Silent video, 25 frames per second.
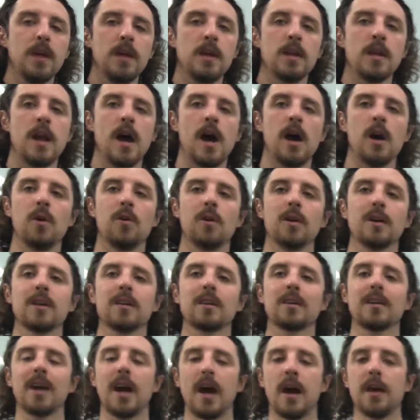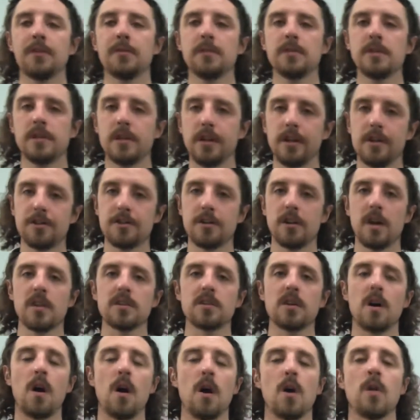Now, Katharine teacher has
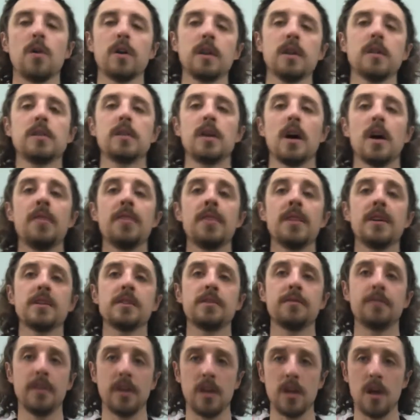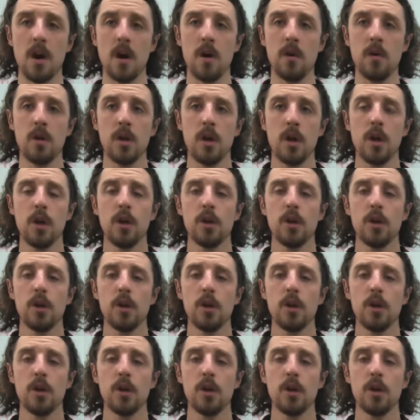already done this video,